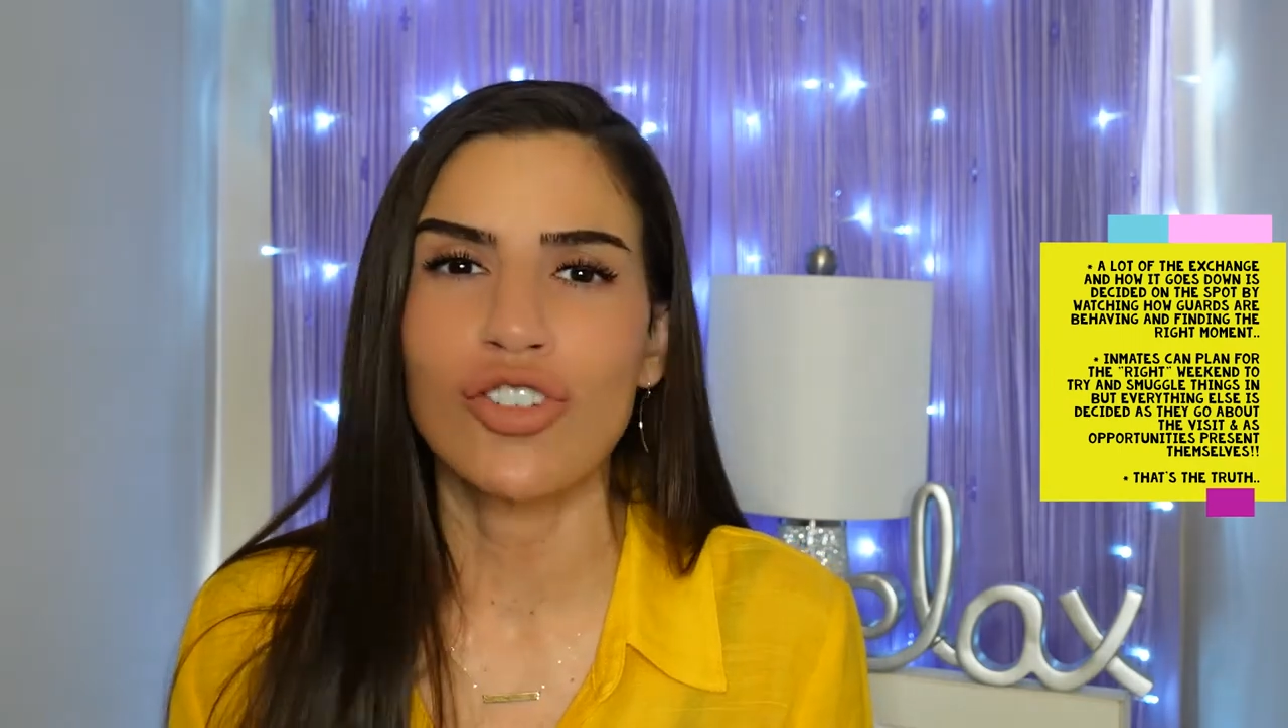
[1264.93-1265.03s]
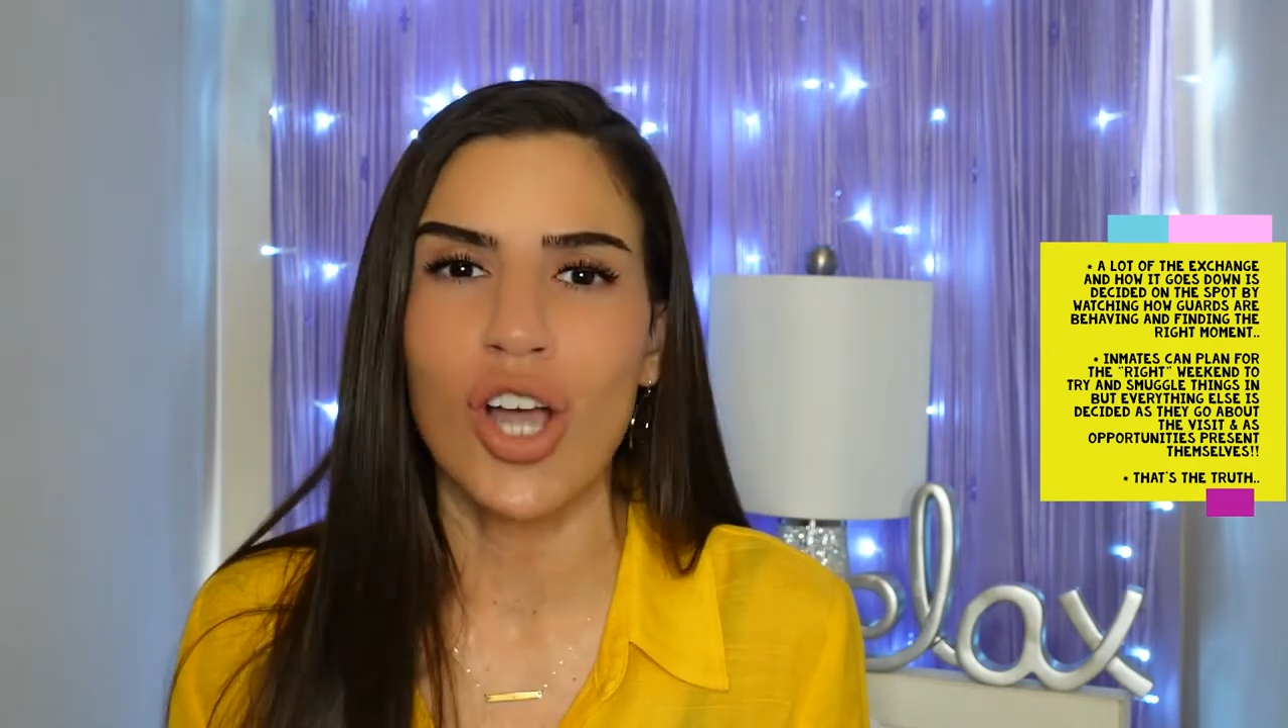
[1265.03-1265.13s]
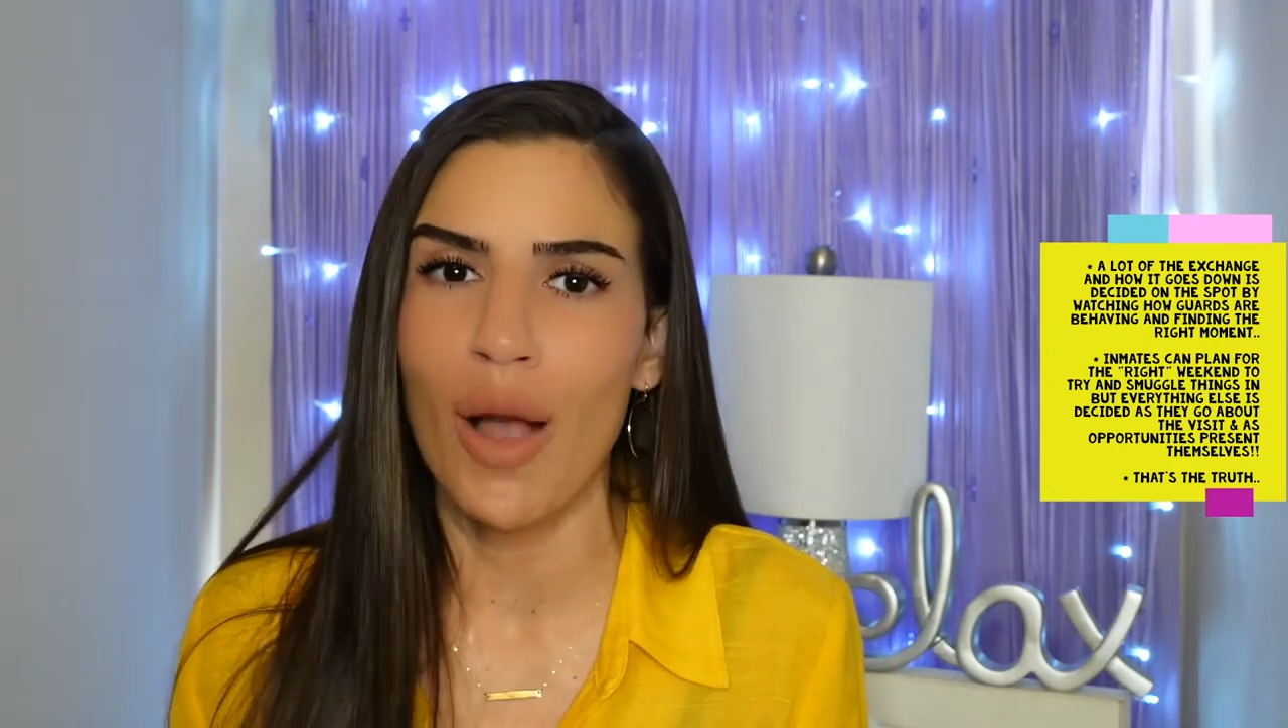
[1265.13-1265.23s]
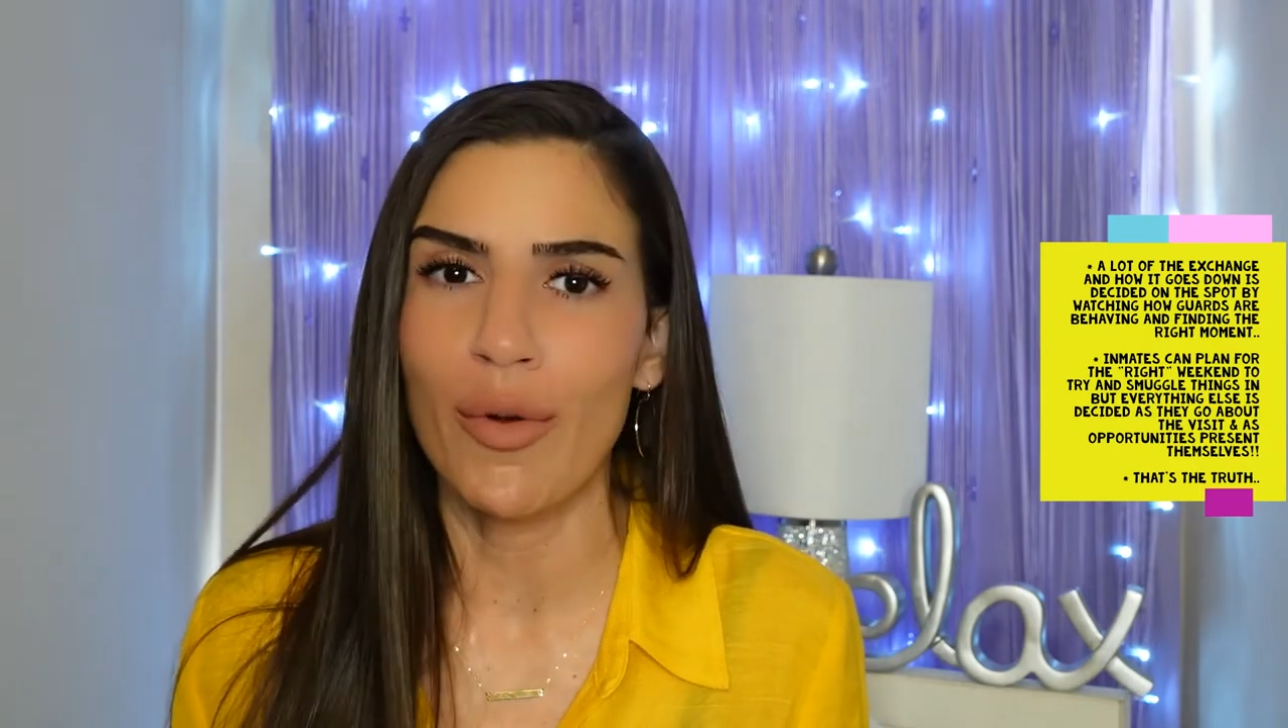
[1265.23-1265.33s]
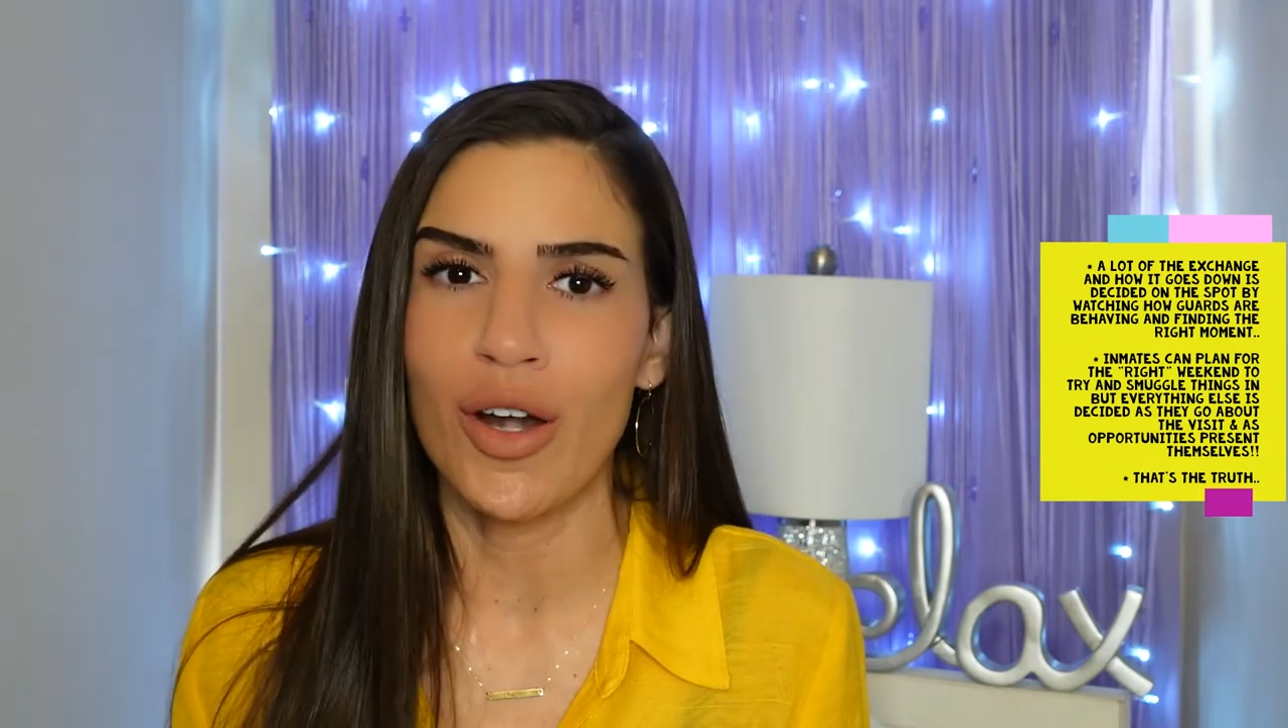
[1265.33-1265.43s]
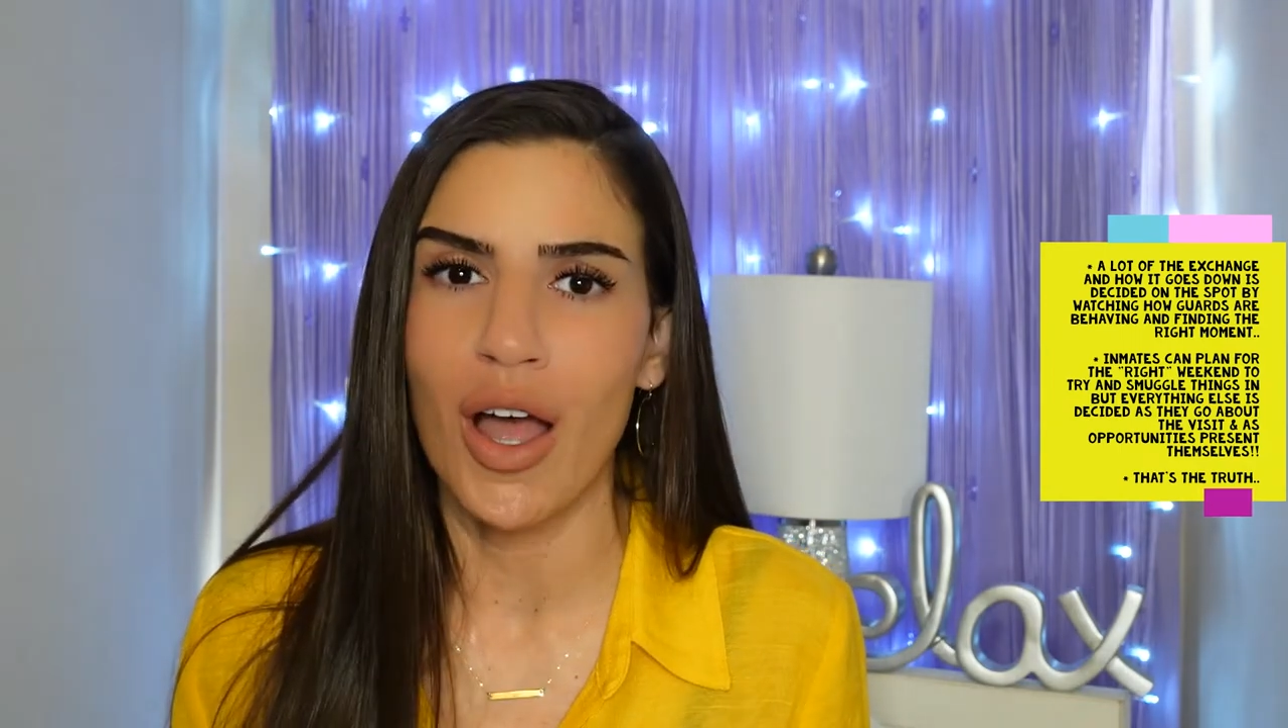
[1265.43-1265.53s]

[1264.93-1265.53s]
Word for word: job or